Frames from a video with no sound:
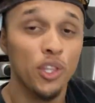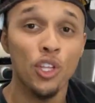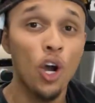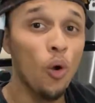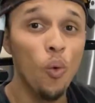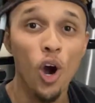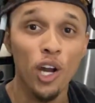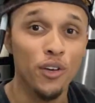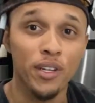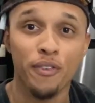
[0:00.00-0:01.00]
no
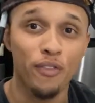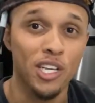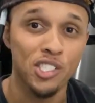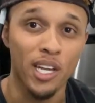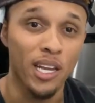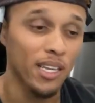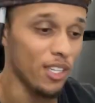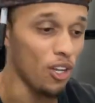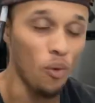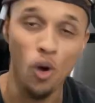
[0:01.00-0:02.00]
water in the fresh tank,
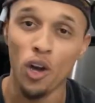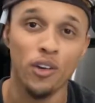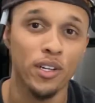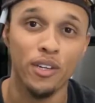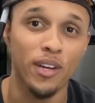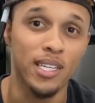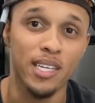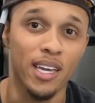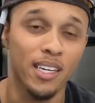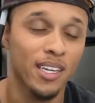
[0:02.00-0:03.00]
no water in the gray
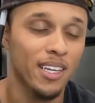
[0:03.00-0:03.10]
tank,